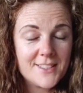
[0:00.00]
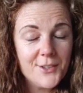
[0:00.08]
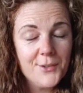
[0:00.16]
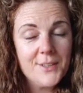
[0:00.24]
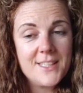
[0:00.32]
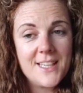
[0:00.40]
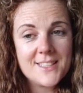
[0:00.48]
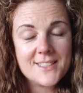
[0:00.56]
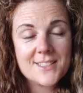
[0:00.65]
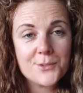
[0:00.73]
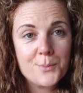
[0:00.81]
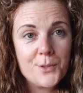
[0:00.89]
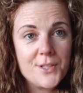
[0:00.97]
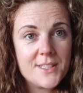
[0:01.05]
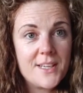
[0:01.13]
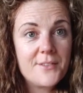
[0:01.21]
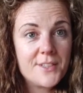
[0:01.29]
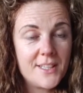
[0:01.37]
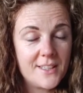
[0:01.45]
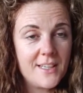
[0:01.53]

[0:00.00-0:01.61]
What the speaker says: You know, it has its good points. Everything